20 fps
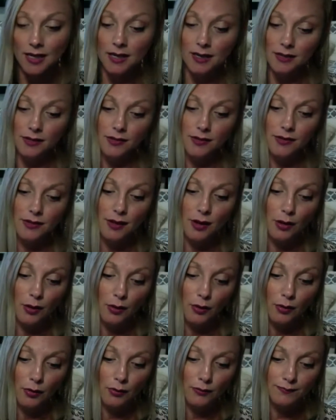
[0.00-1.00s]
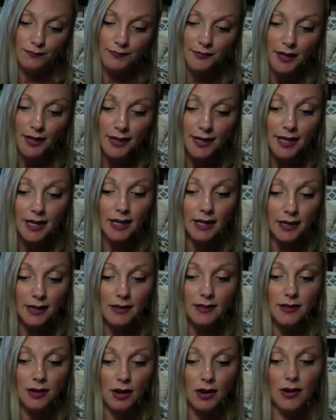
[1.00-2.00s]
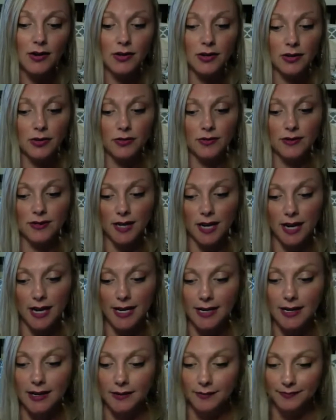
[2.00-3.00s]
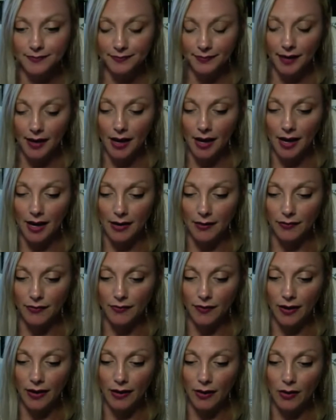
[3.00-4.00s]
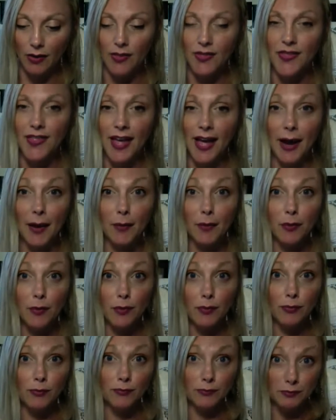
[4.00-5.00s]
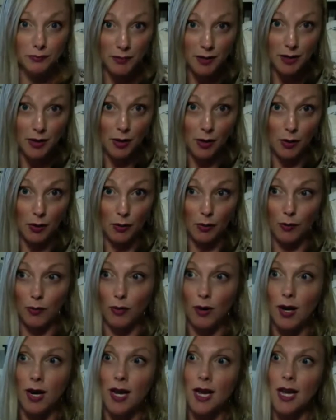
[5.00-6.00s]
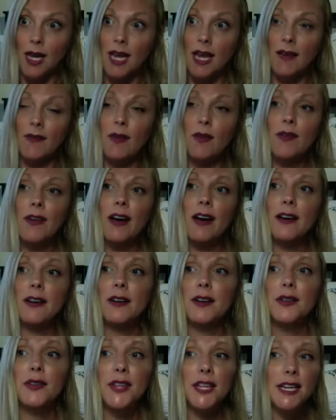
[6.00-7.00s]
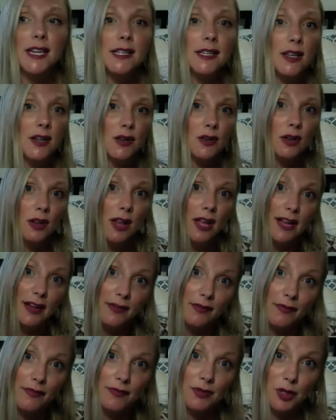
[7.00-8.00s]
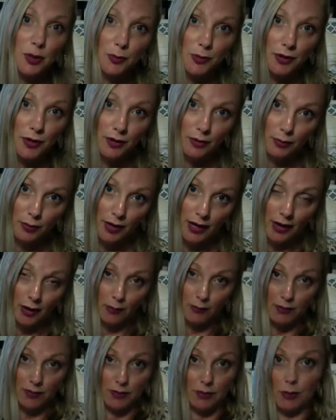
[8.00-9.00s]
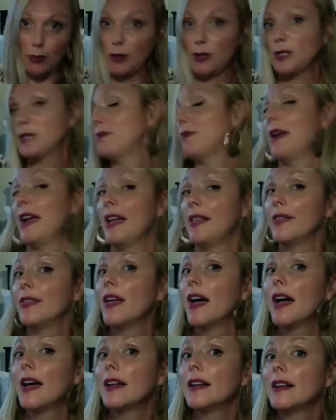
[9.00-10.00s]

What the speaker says: So luck is on your side. And I feel that, you know, if you've got good things in your life, Jupiter will help to expand that.